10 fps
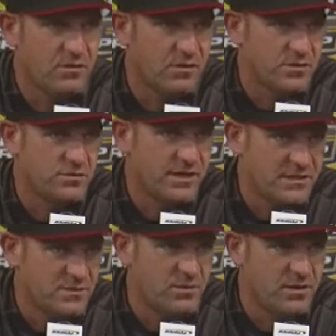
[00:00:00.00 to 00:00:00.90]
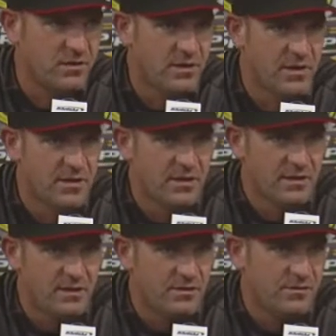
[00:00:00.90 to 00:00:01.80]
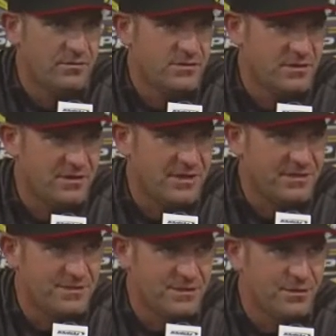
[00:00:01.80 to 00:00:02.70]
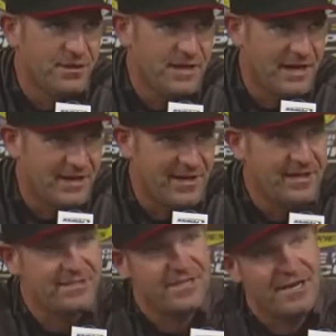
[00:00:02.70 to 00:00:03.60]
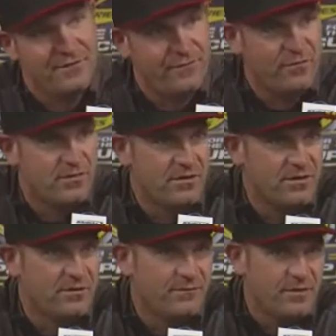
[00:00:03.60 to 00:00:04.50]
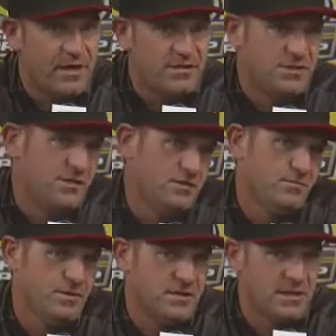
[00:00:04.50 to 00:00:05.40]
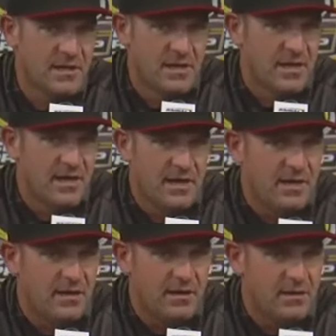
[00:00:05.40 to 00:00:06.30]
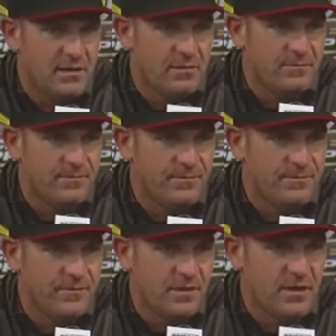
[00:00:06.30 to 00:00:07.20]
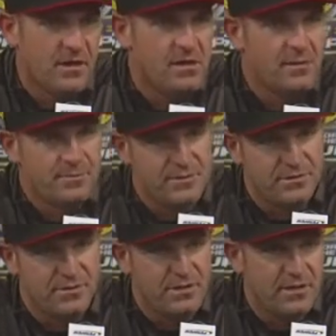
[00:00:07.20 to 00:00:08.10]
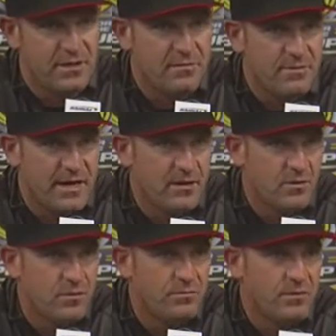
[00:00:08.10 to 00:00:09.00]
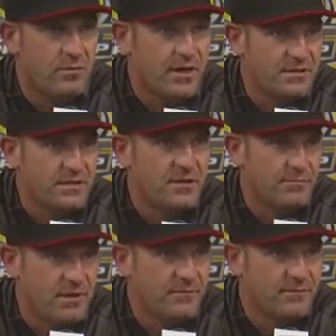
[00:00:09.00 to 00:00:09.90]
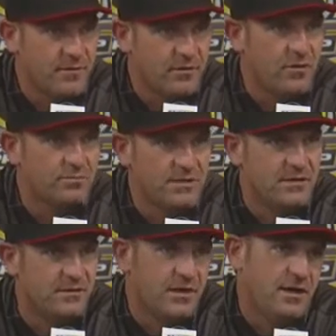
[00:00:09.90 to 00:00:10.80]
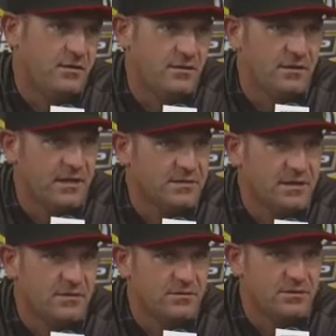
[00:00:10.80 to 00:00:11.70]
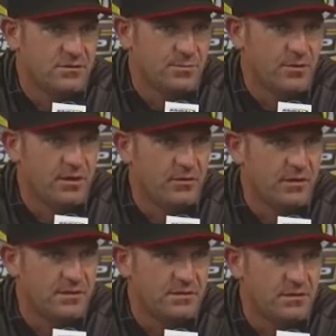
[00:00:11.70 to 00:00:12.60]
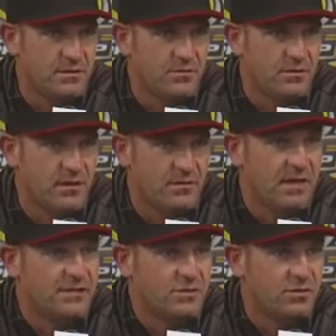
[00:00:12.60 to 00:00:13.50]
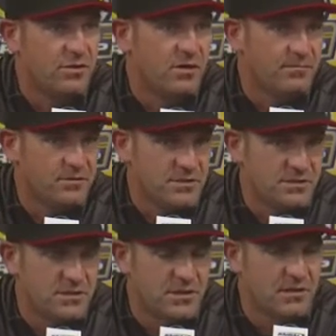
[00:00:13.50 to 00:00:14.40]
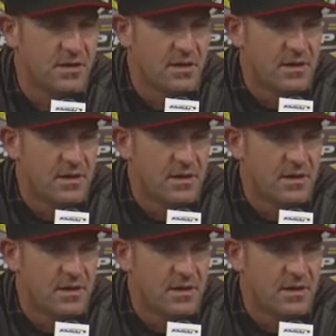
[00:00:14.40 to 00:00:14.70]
the cars raced well. You know, those are the things that you look at and get excited for, you know, for next year. But, hey, you got an opportunity to come back home and race and compete in front of your hometown crowd. Like I said, there's plenty of racing to do and things to accomplish this year.